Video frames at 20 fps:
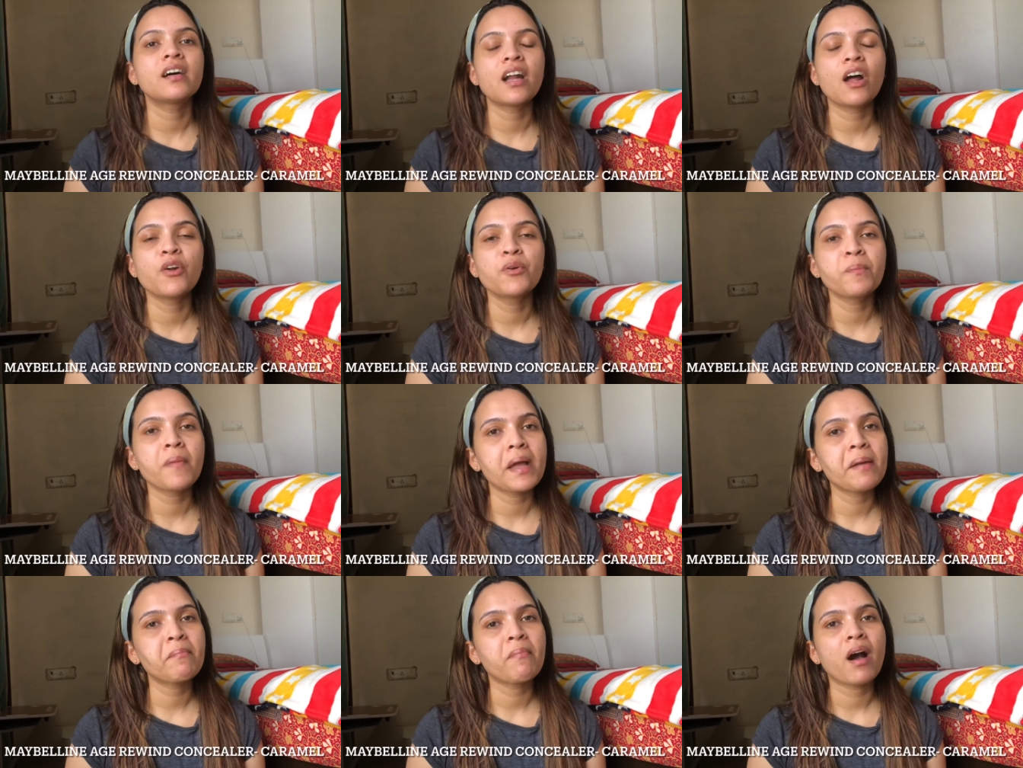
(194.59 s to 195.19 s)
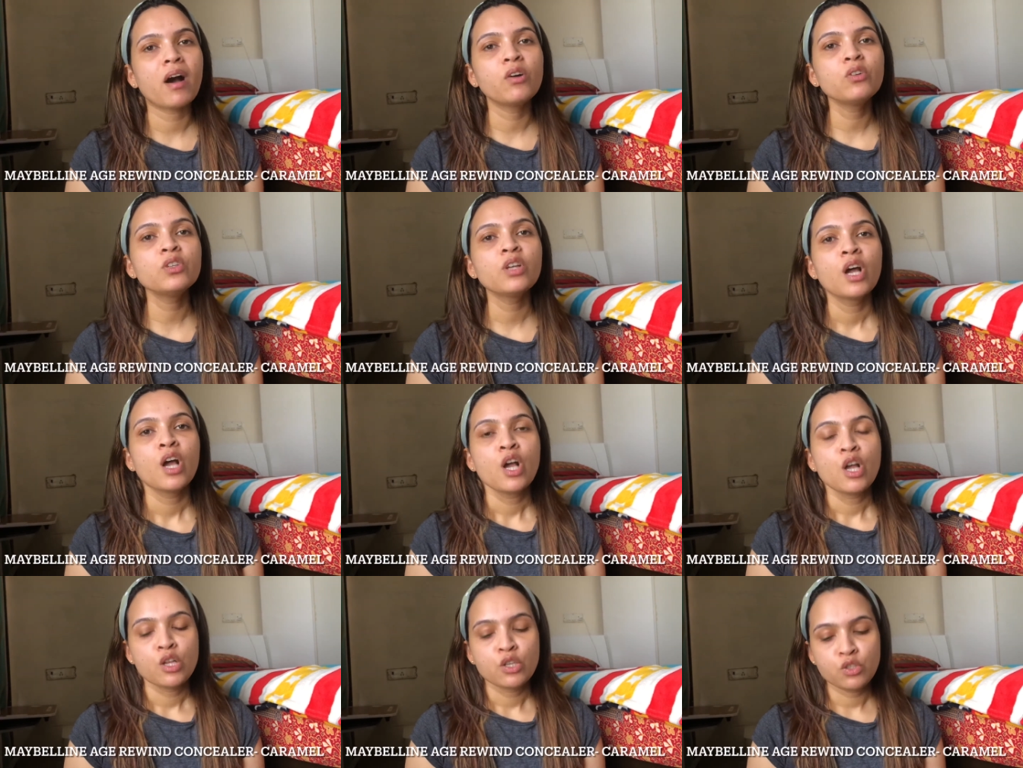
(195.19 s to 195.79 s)
around my mouth
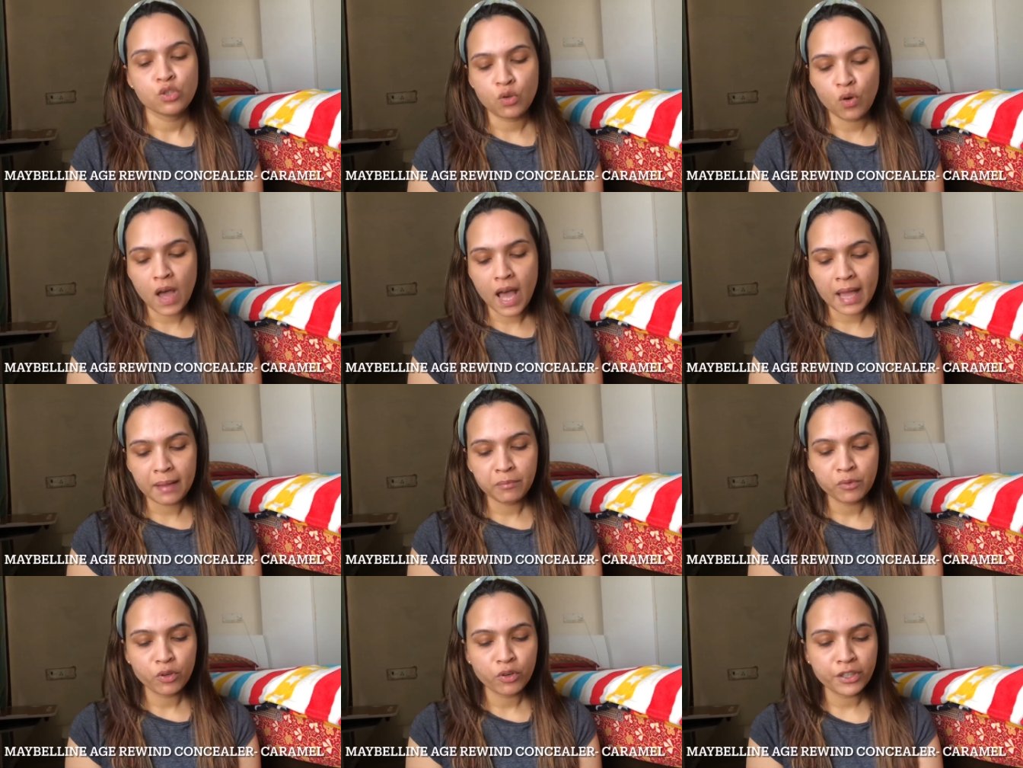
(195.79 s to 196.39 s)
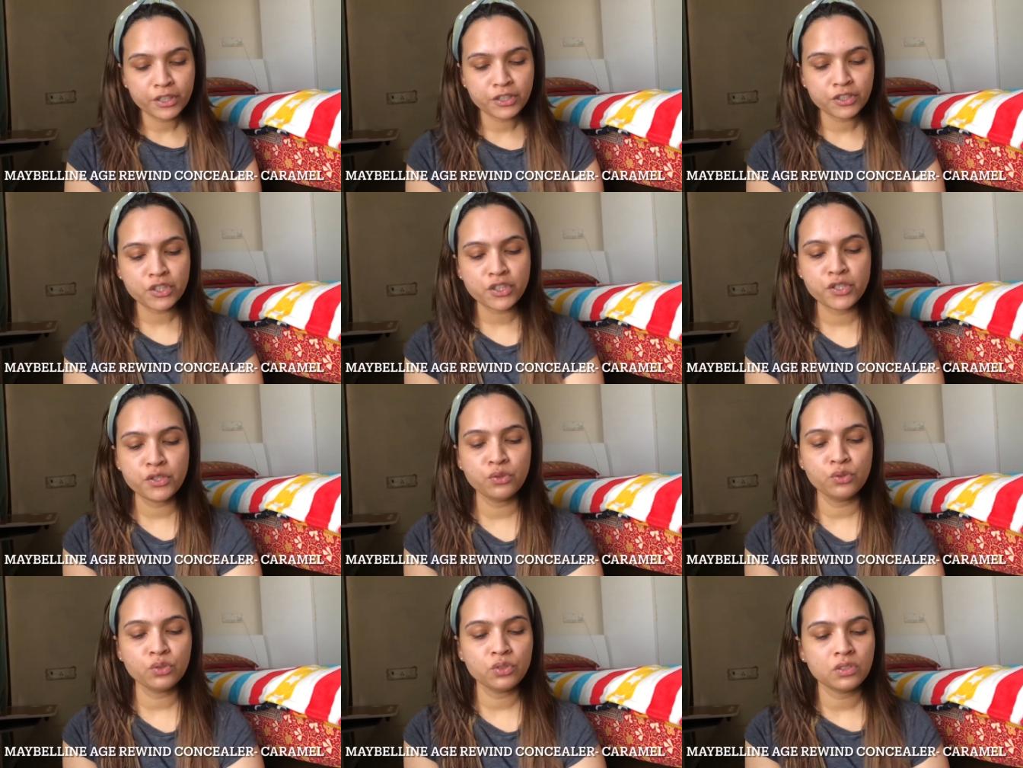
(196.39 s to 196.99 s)
so I'm going to
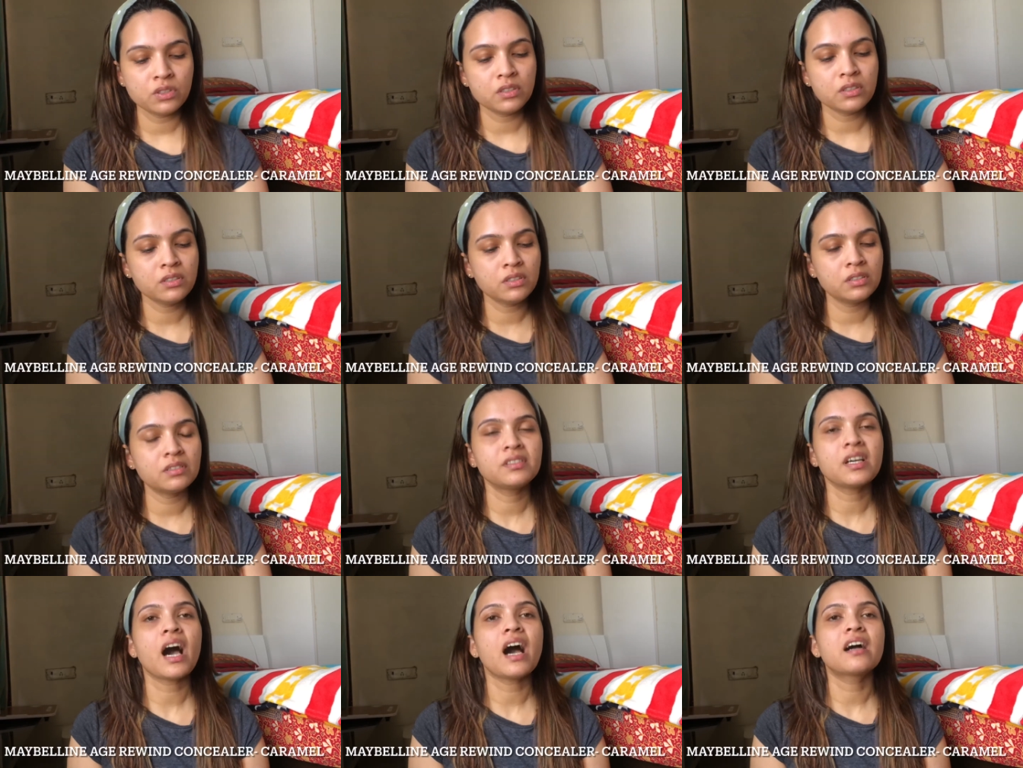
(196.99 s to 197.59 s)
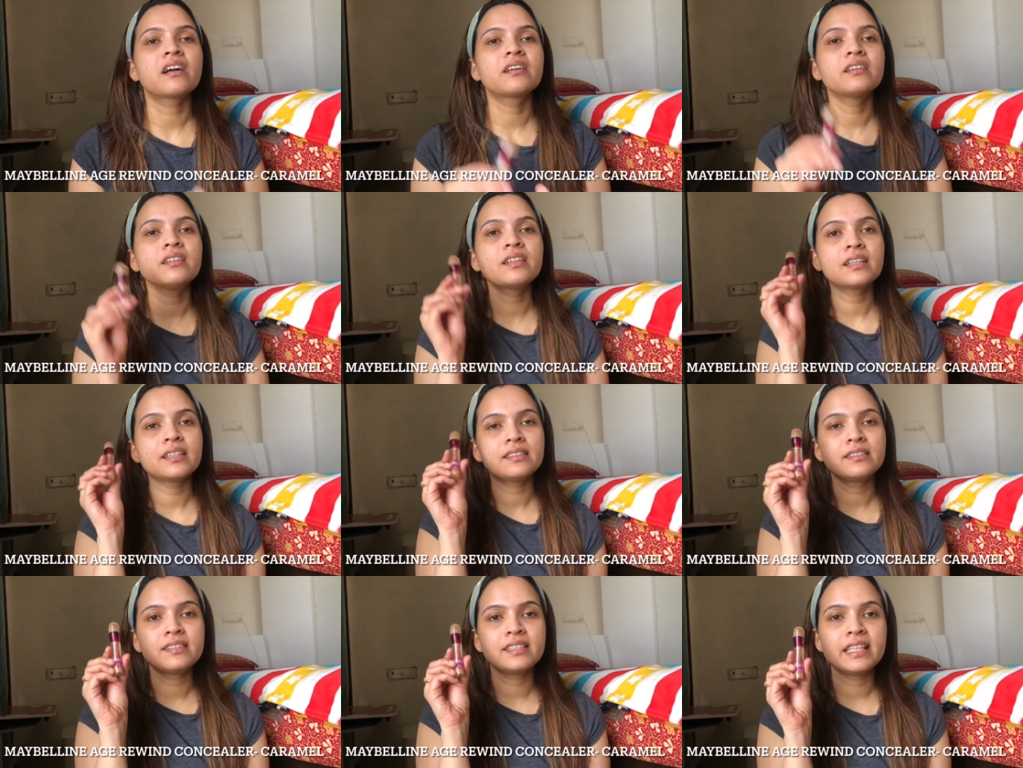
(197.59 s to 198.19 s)
use this darker
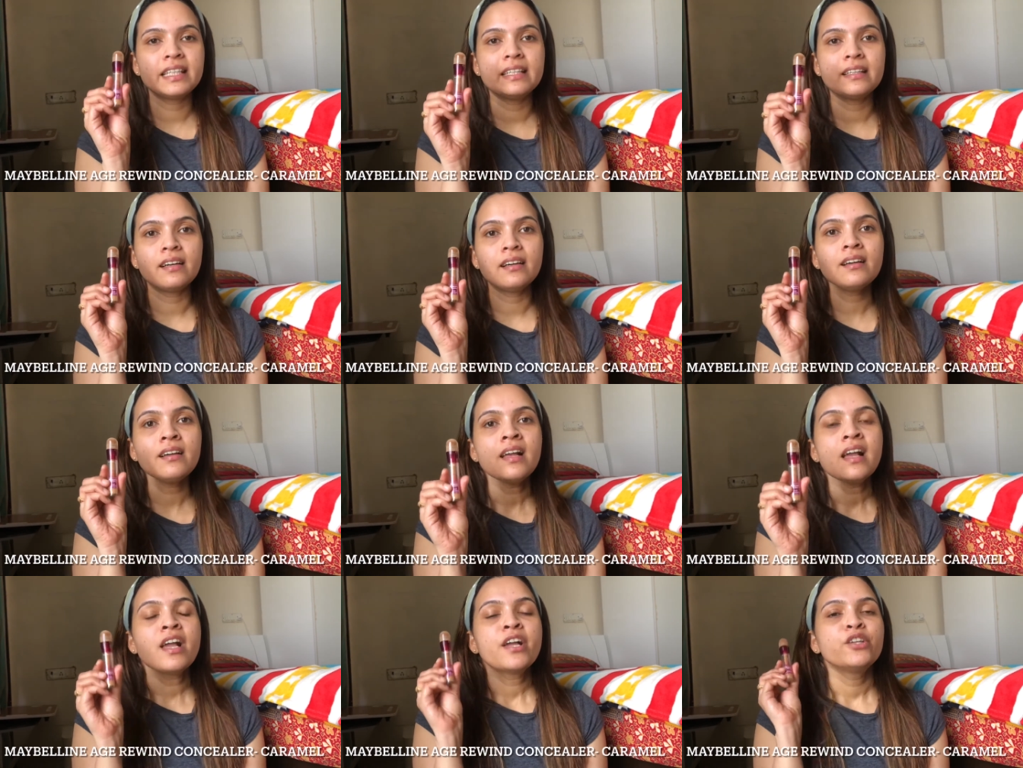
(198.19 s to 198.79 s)
concealer